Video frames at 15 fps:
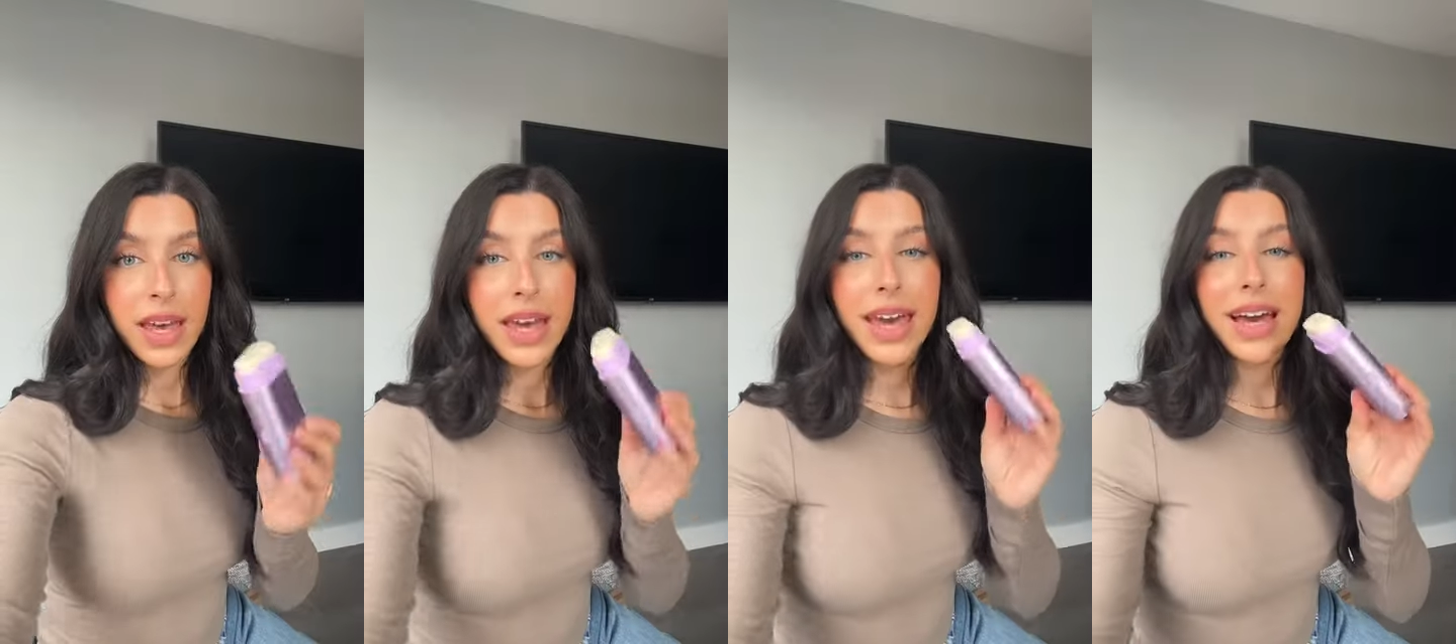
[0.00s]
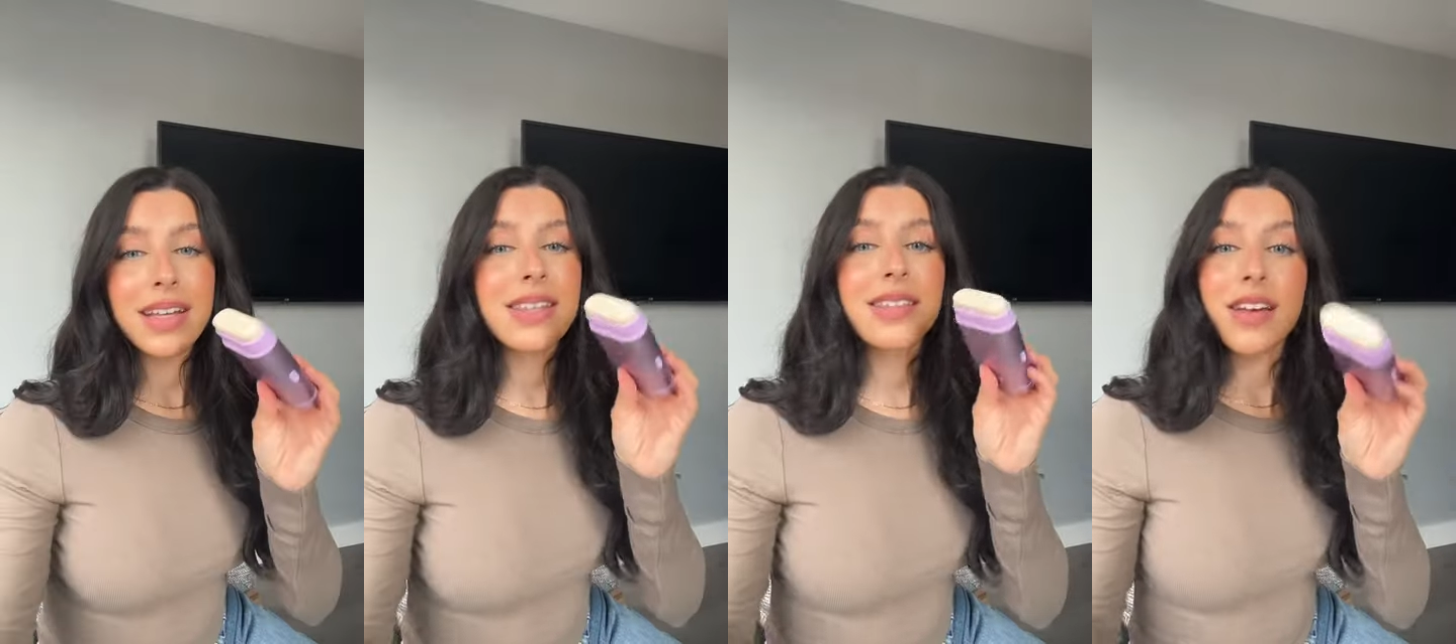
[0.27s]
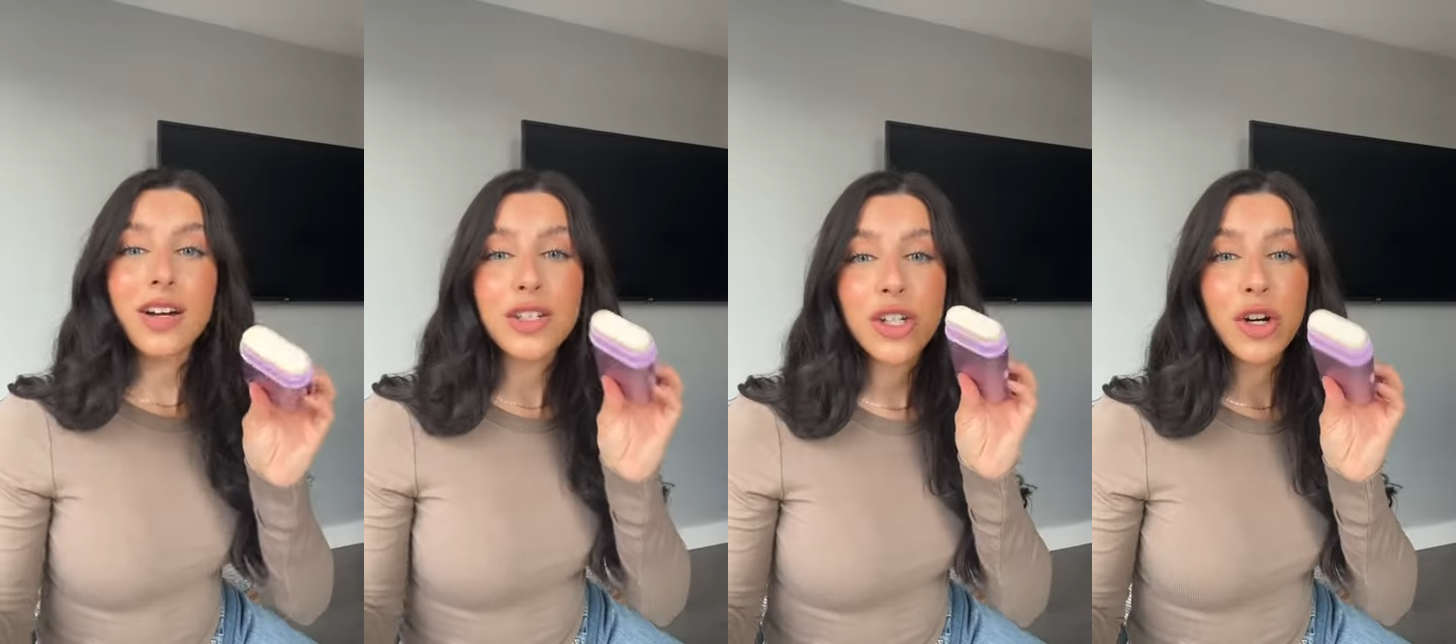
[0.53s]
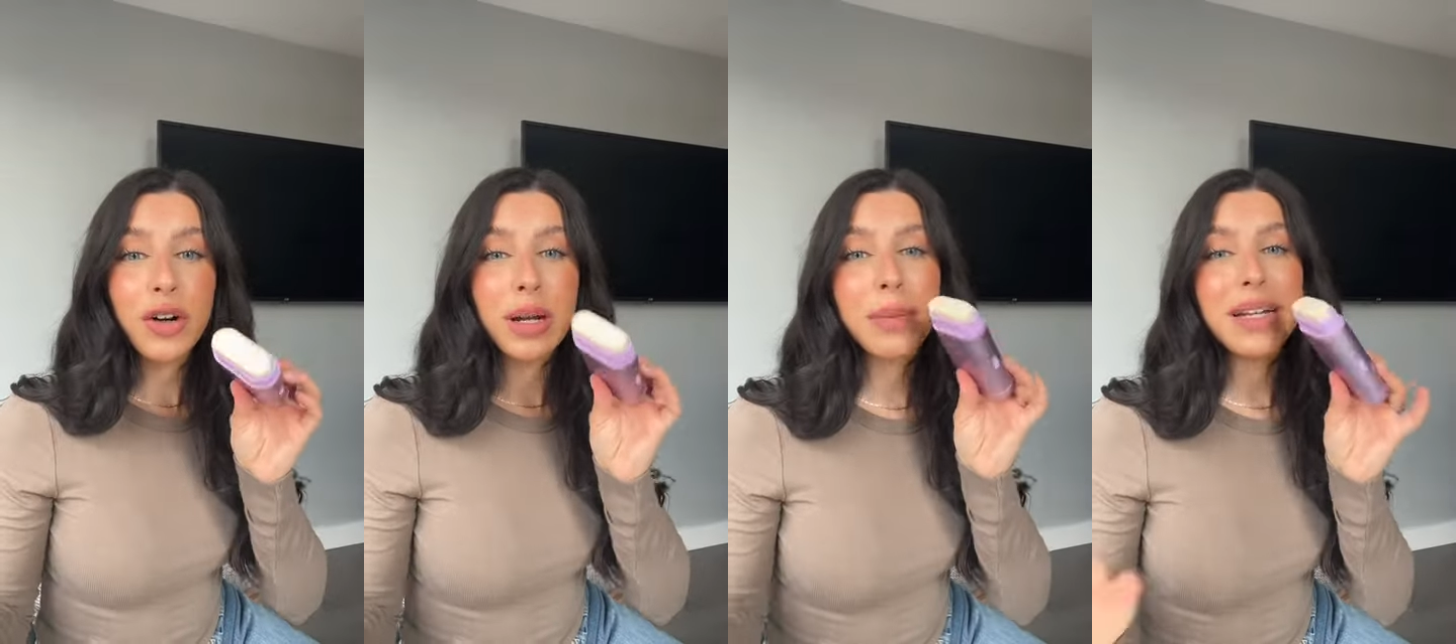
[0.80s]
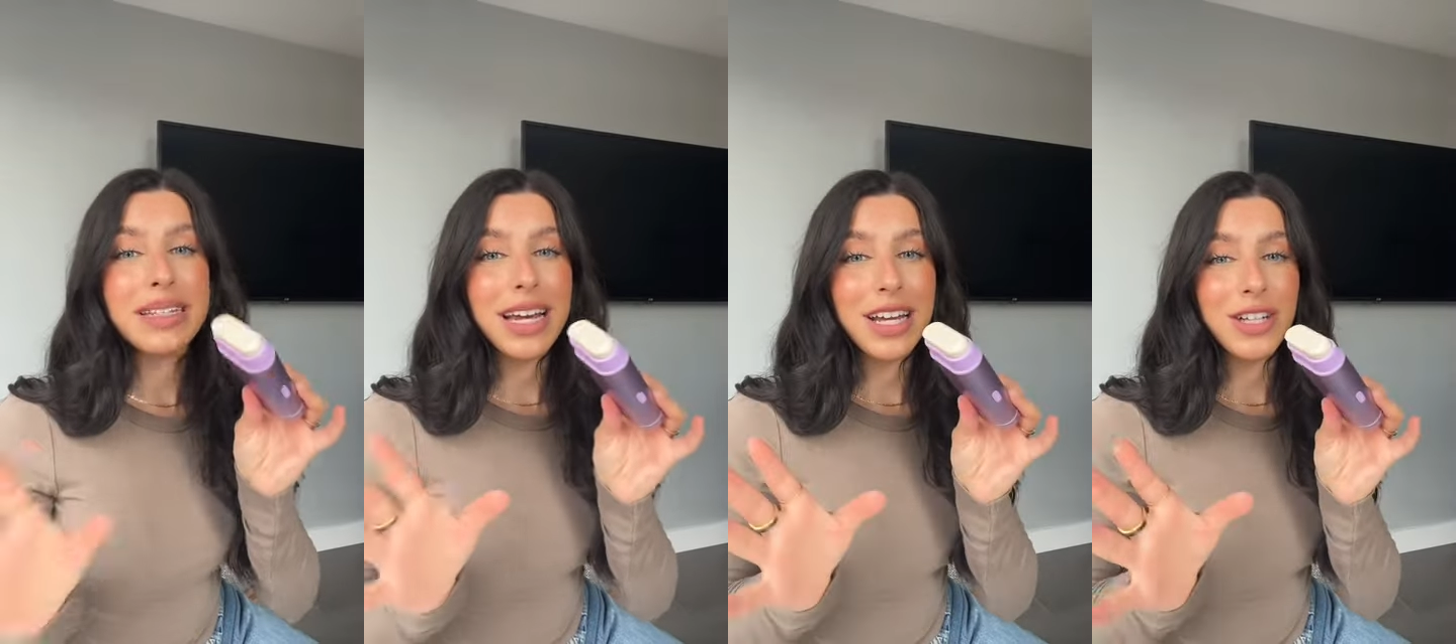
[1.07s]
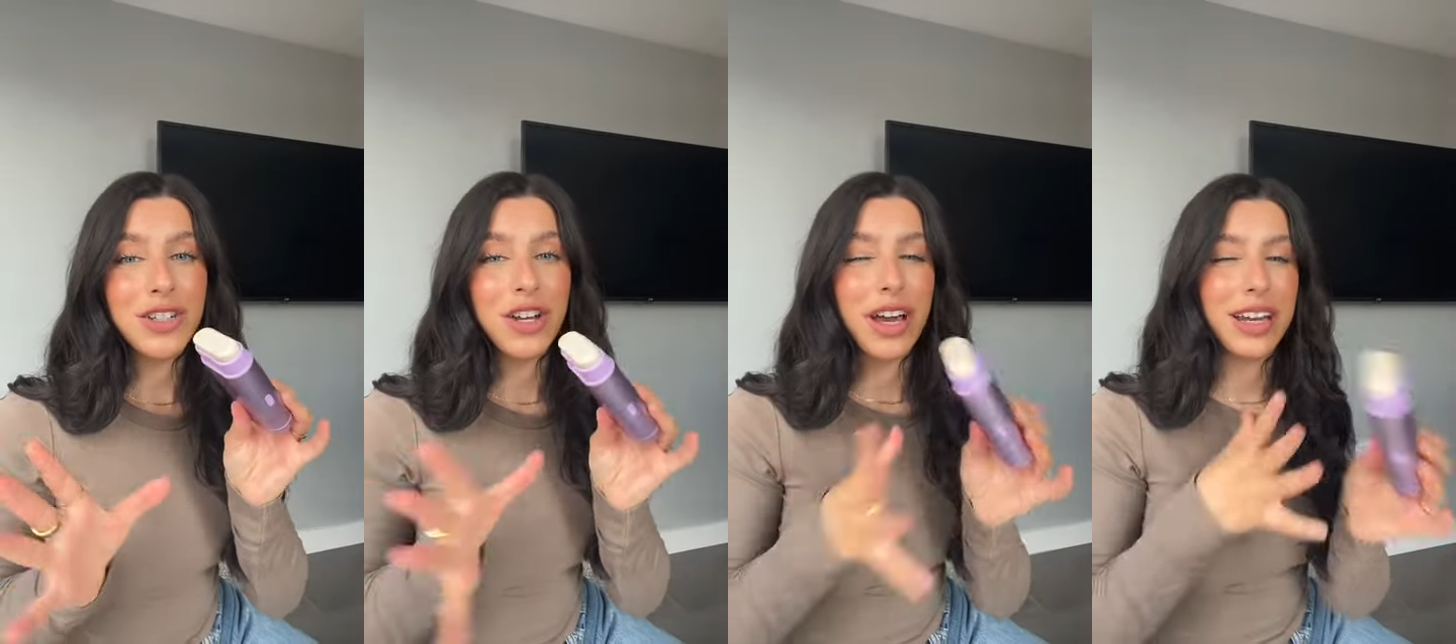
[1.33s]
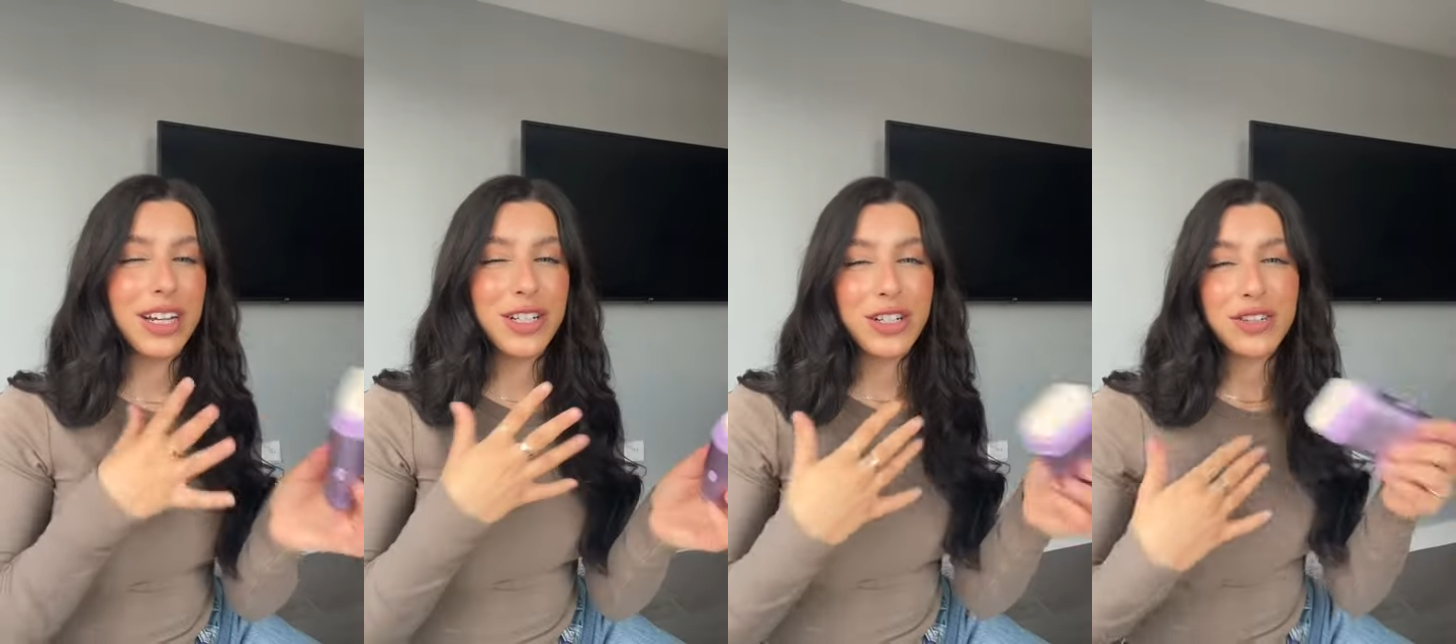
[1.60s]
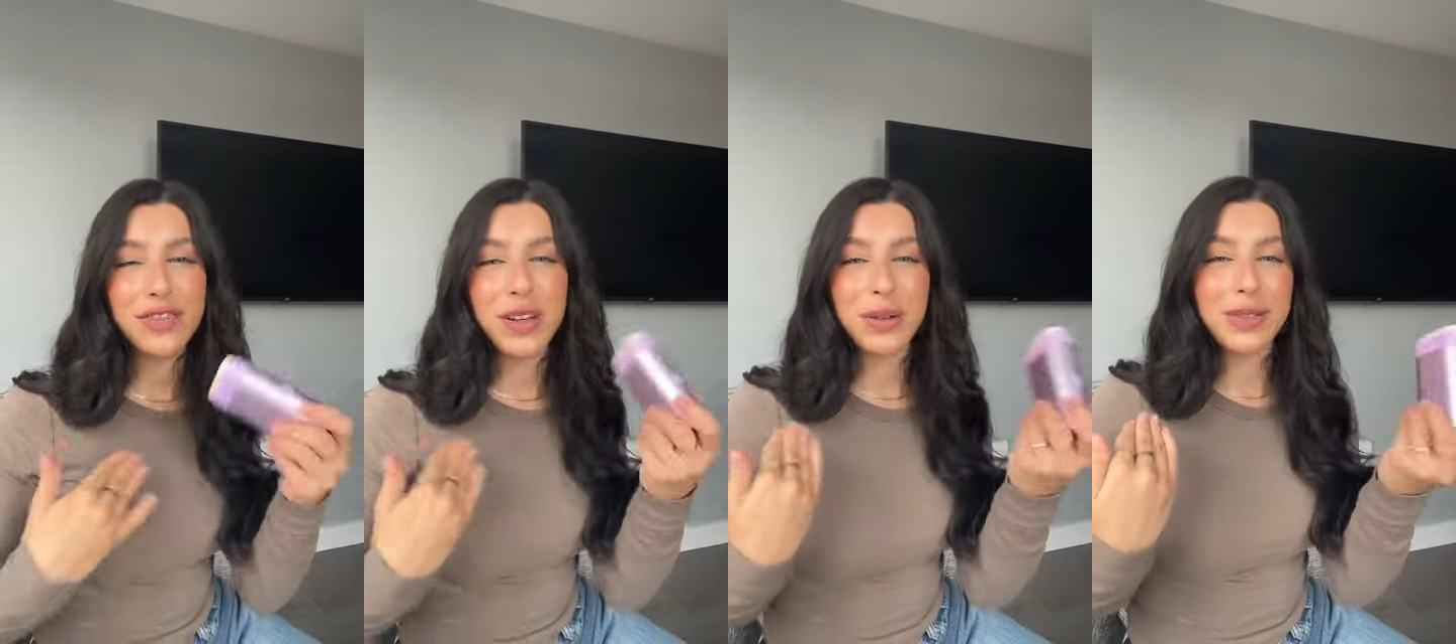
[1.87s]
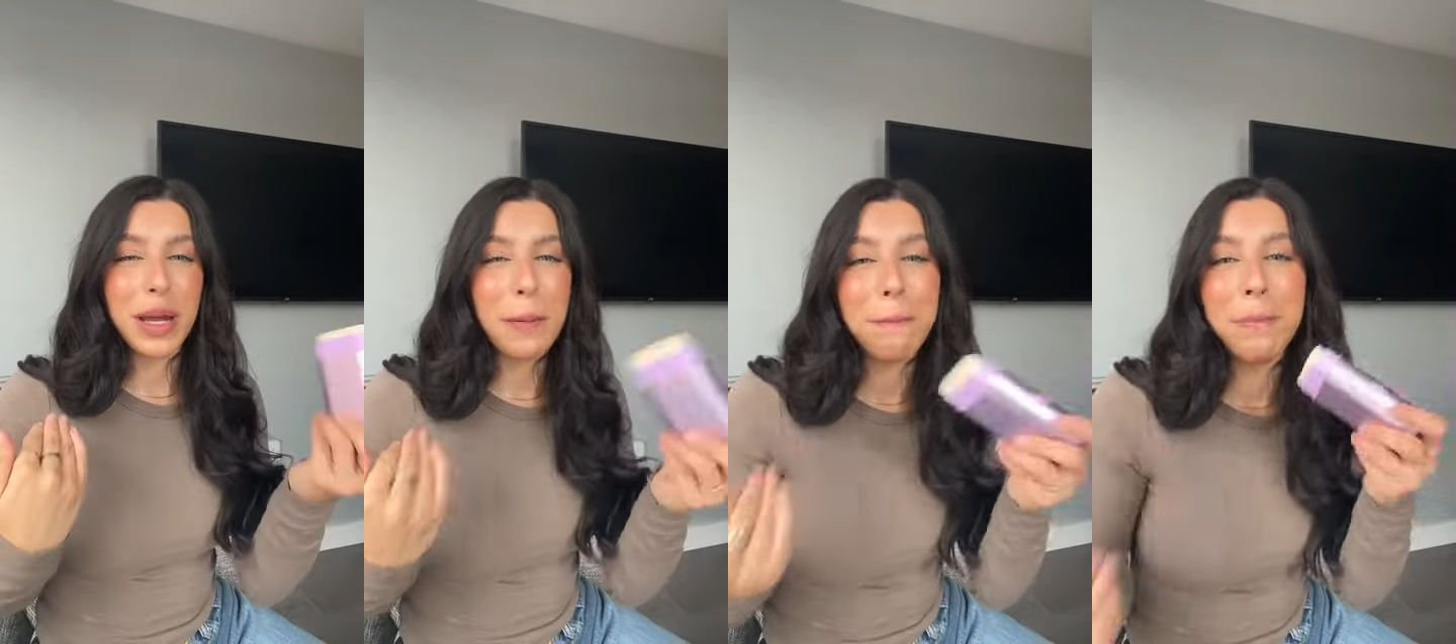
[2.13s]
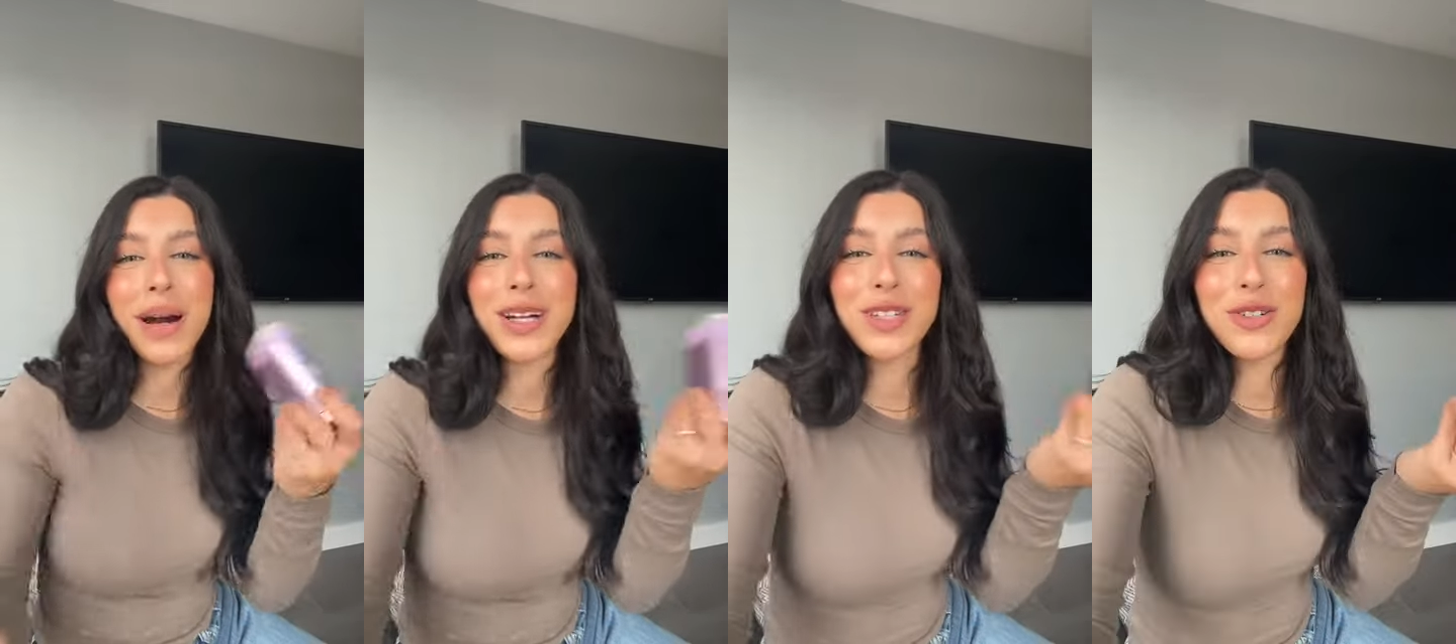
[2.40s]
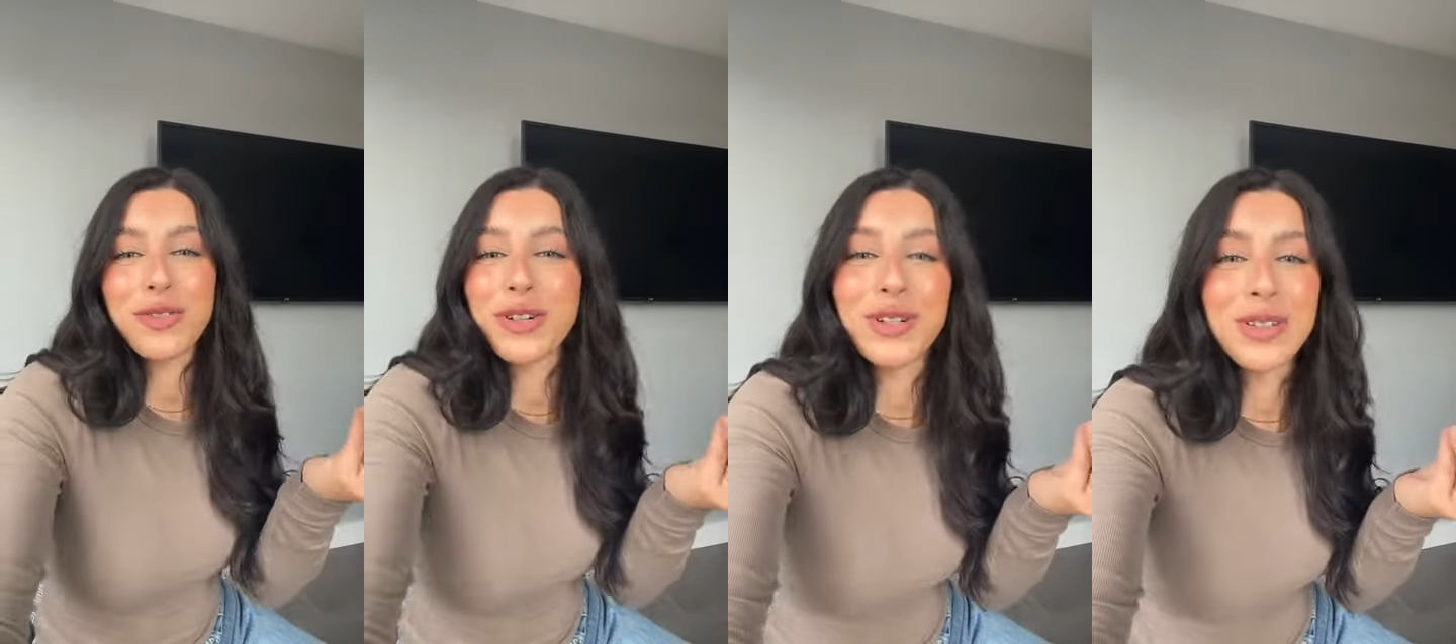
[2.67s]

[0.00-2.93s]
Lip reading: It has such a creamy texture and it just feels like butter on your